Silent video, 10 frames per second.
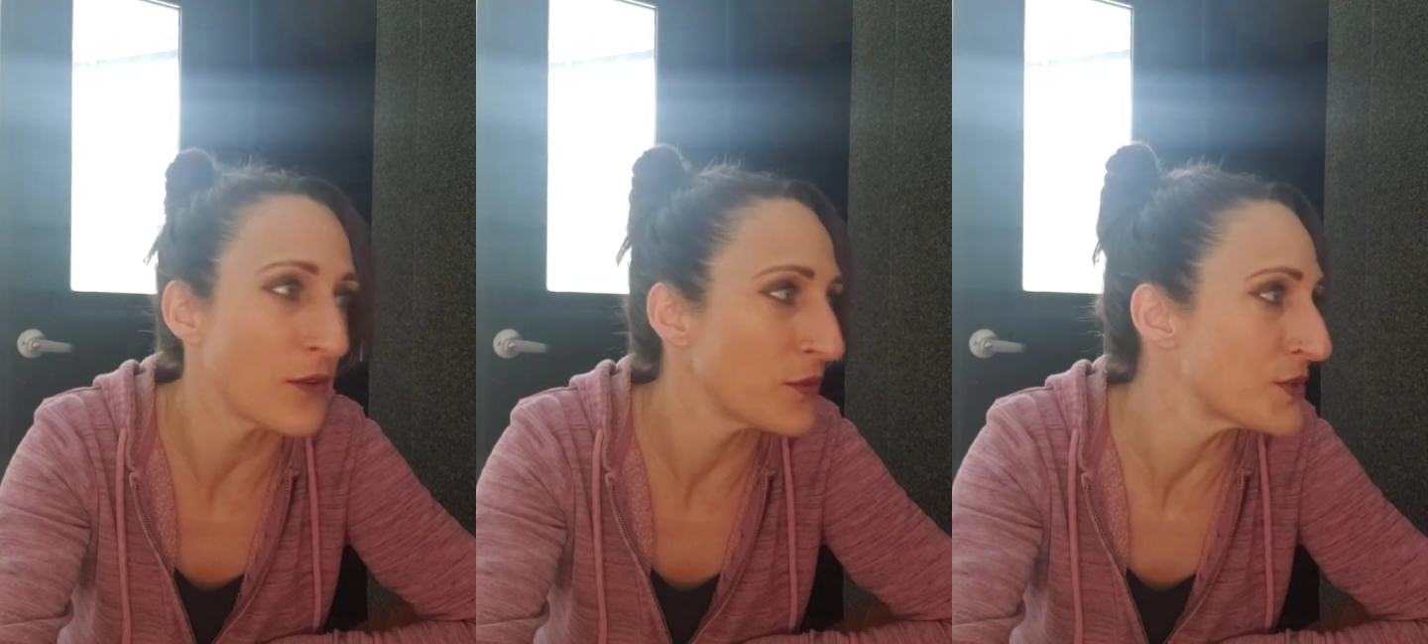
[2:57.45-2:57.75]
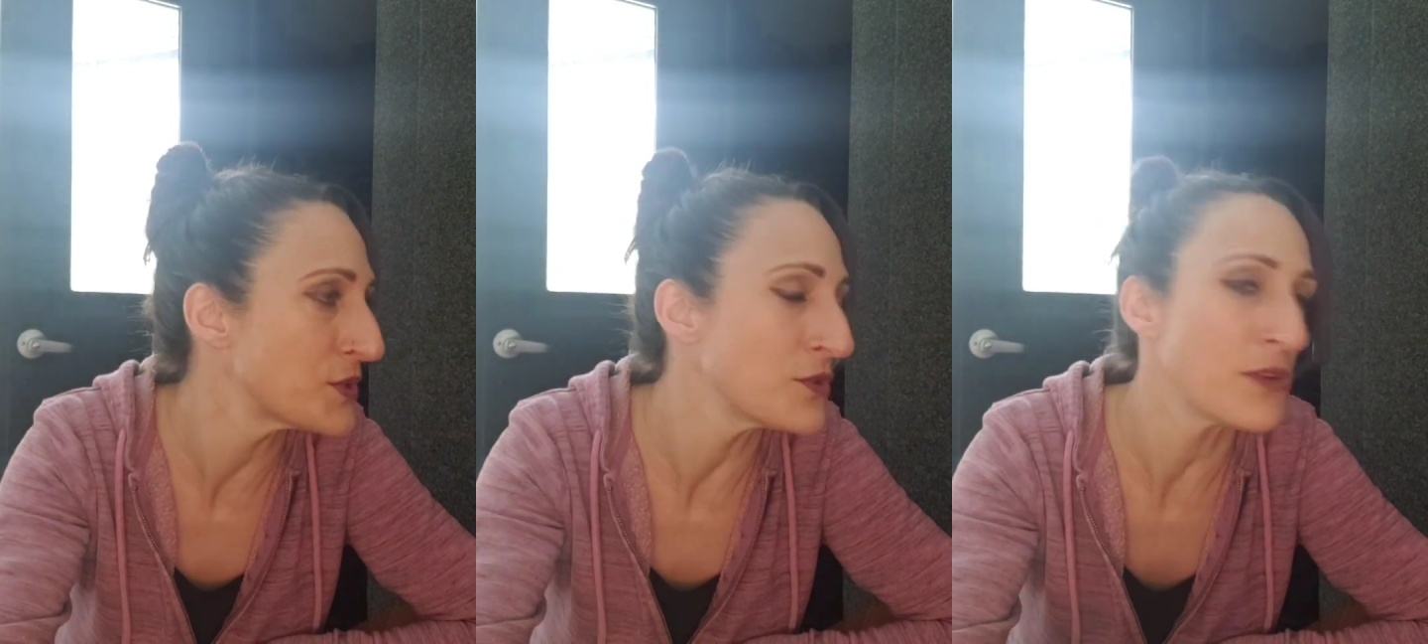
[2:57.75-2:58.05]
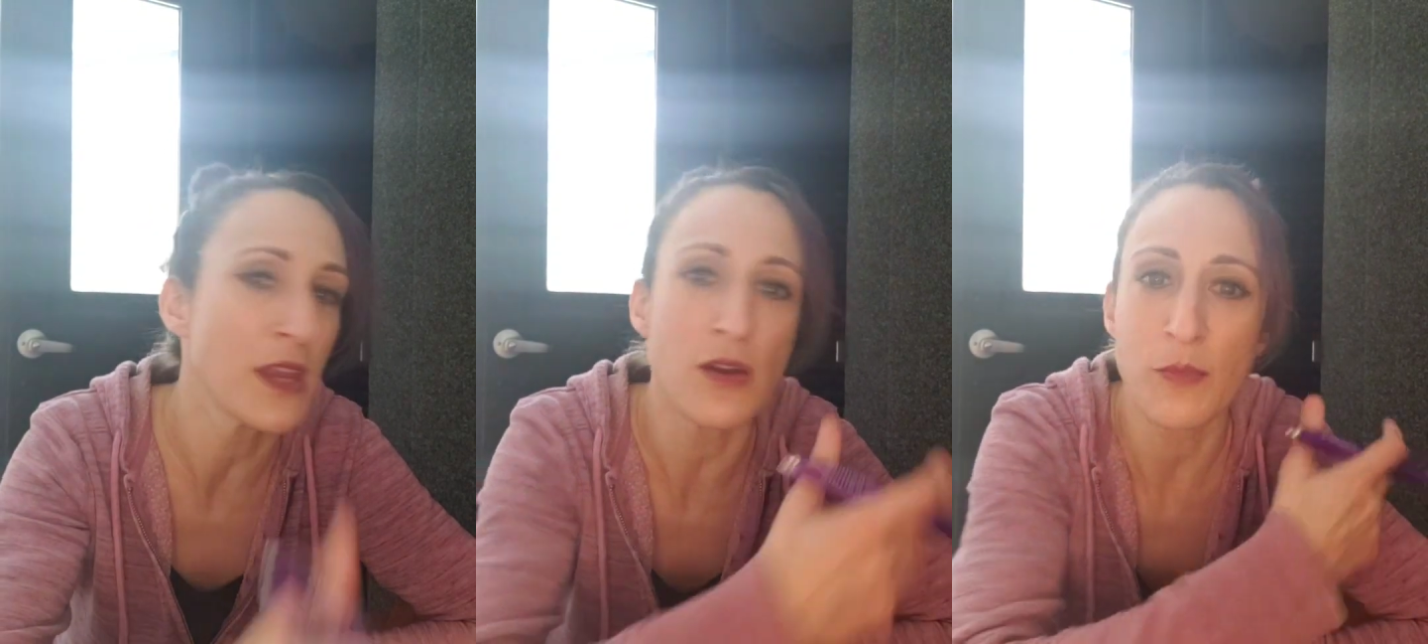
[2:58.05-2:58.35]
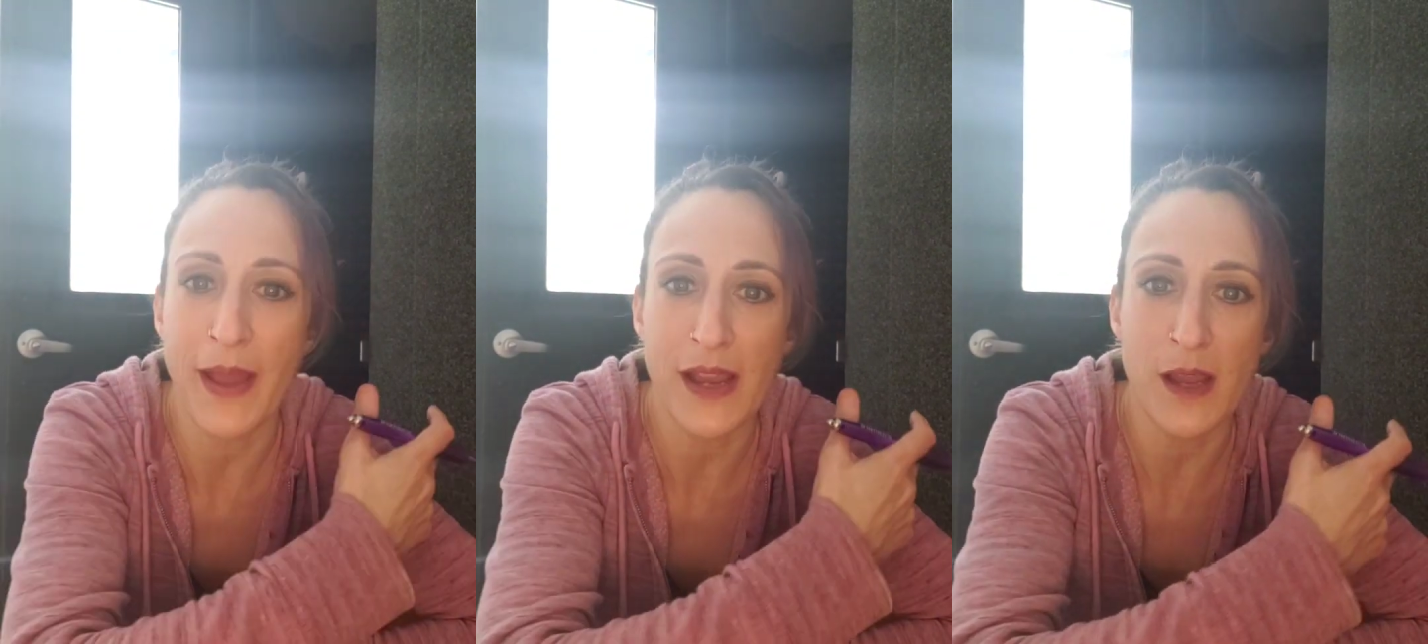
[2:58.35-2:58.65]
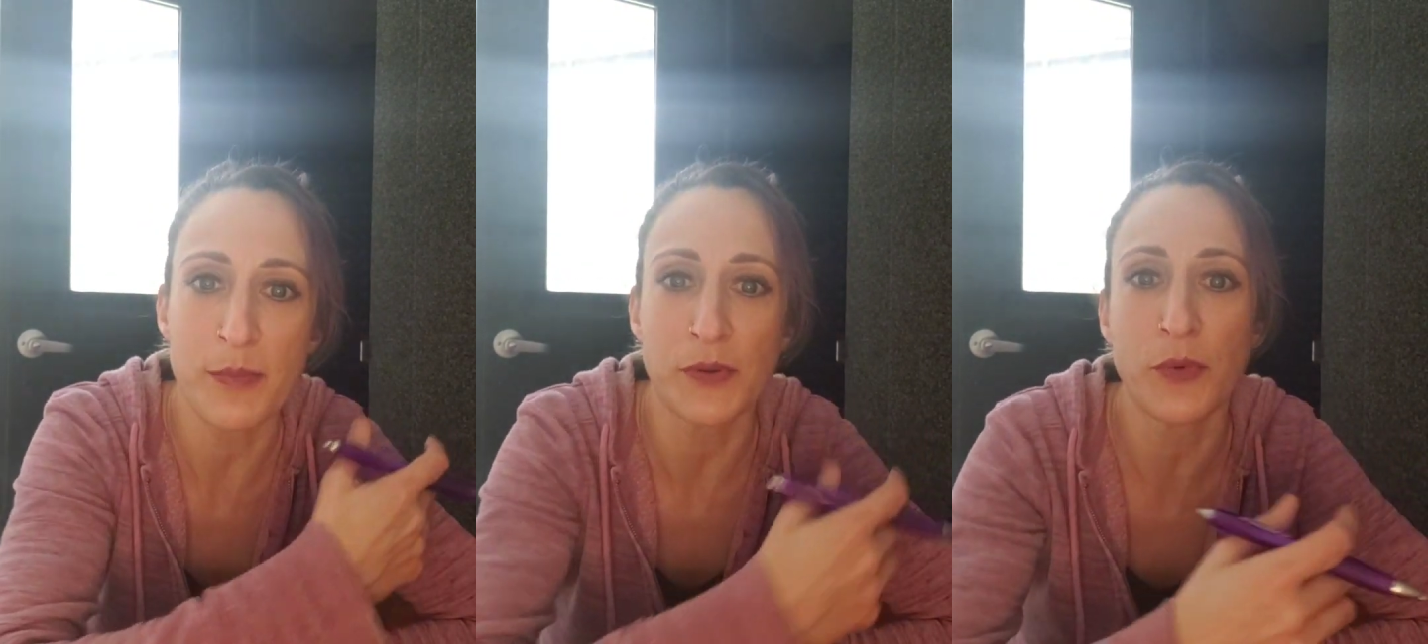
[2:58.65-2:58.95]
studio back
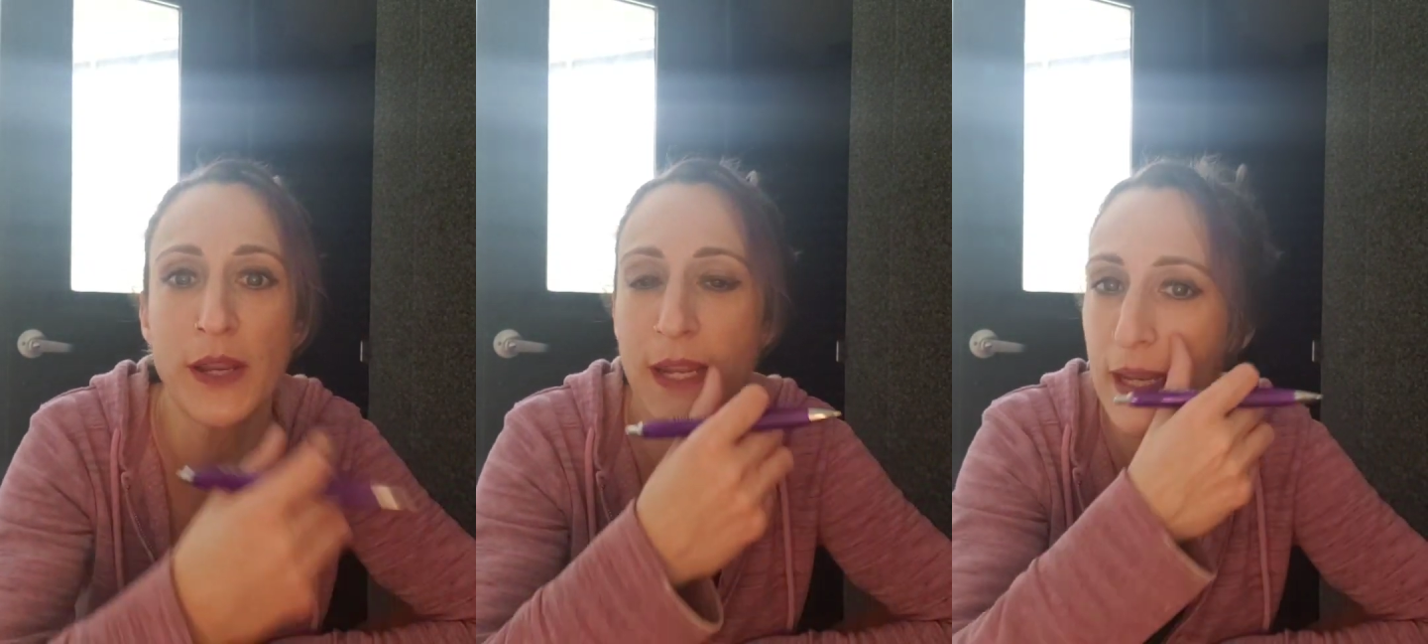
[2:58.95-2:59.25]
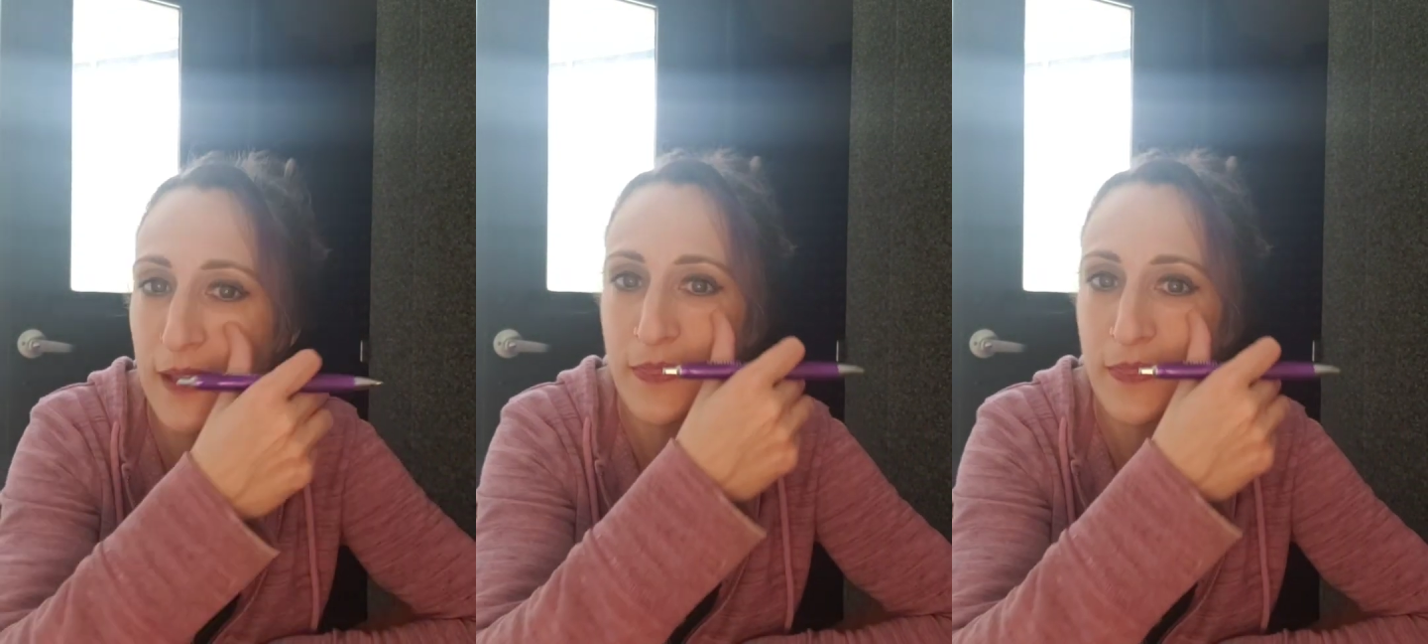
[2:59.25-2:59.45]
up and running.